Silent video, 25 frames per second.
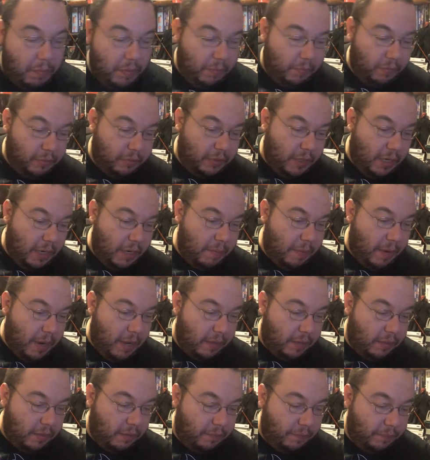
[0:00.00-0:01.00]
people said
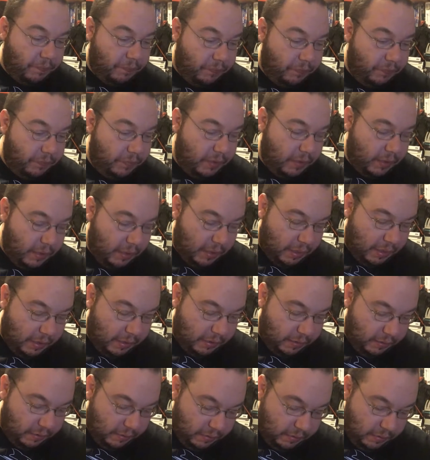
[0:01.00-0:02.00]
about them. I